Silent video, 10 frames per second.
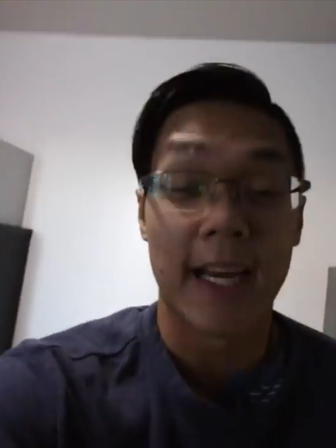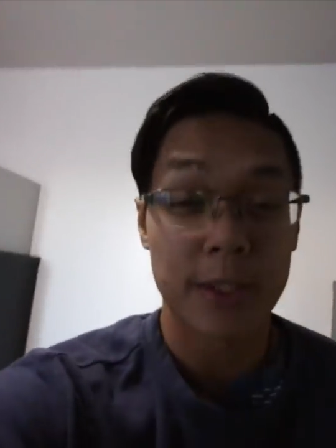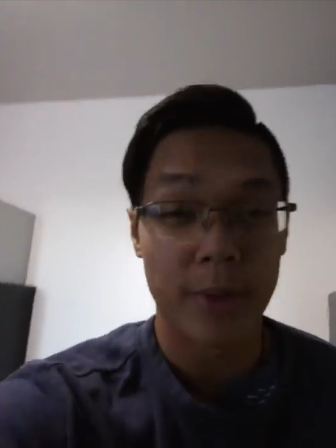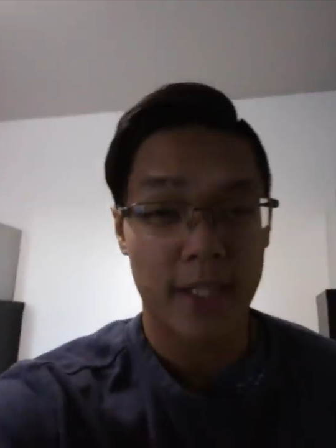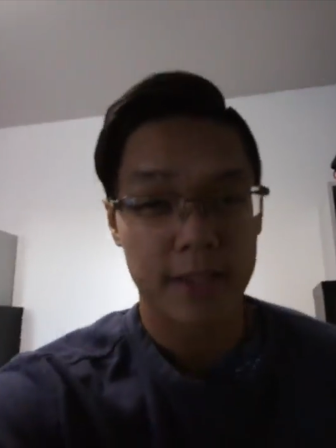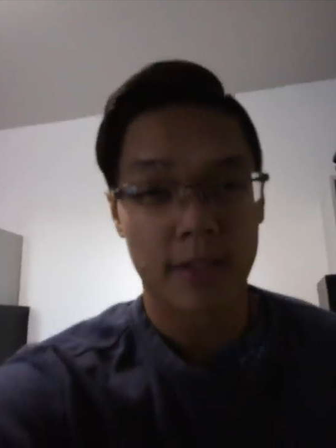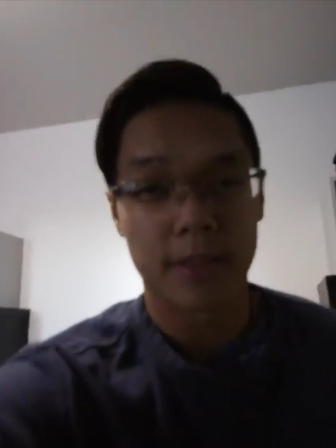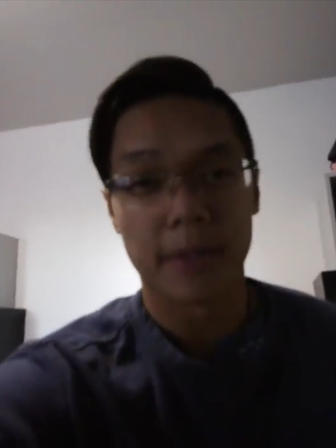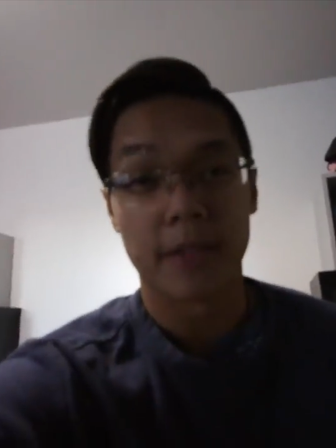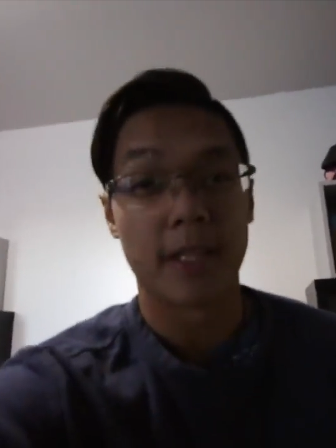Last week I
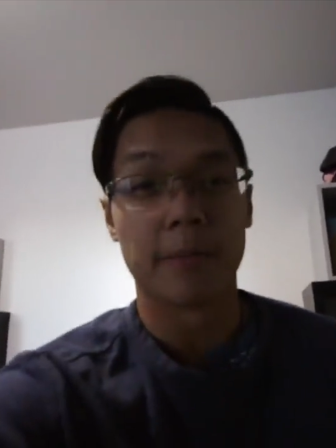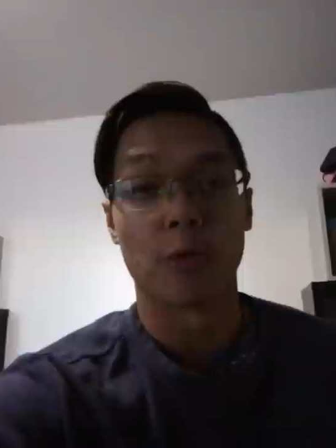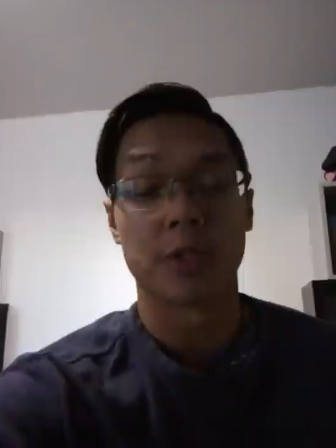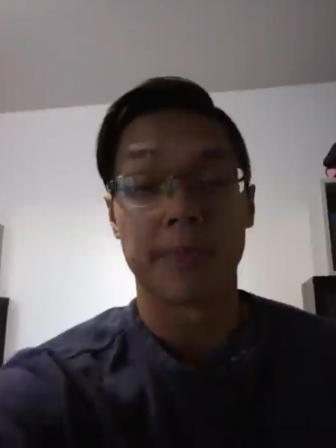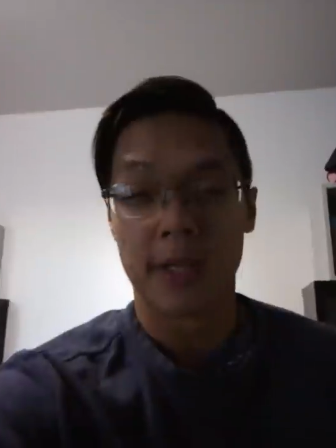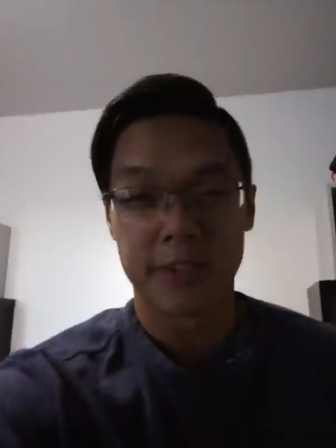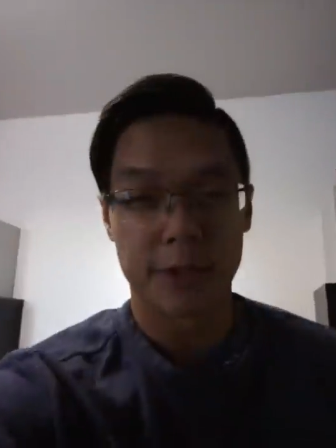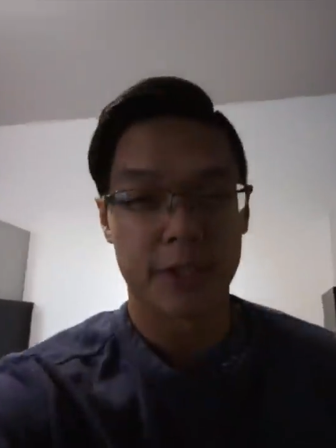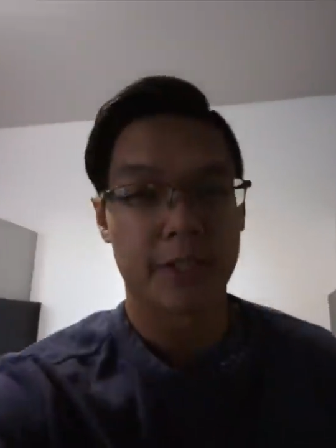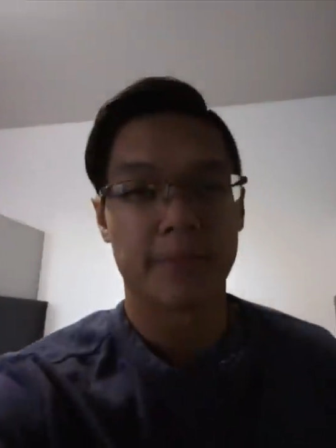talked about getting more
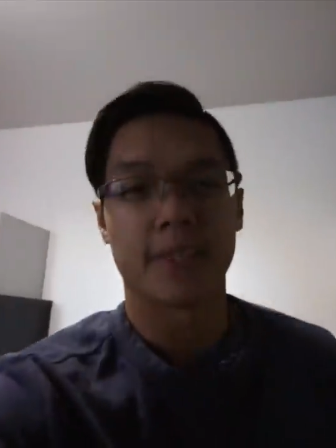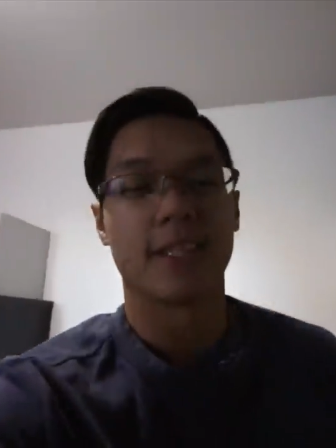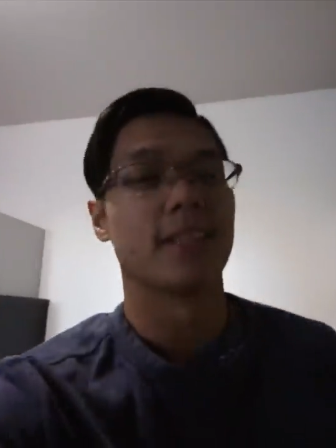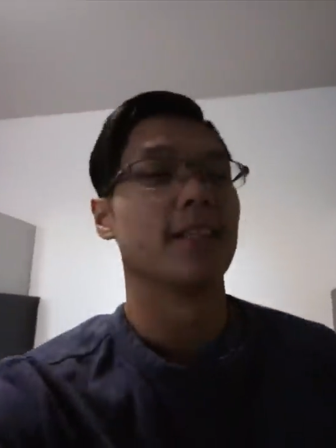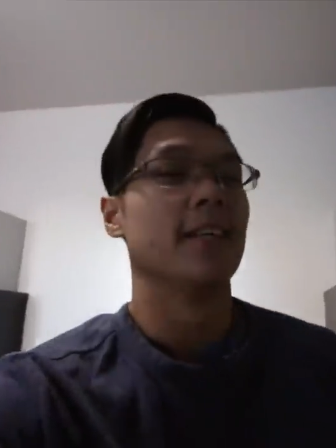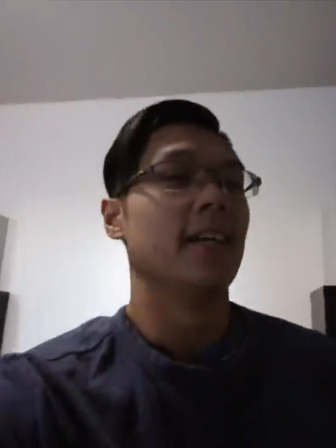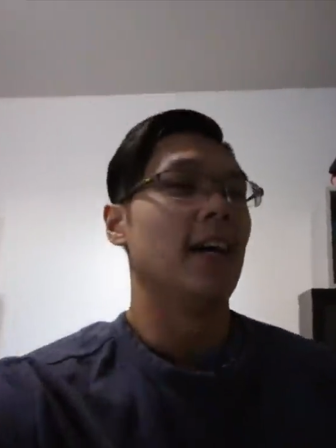sponsorships and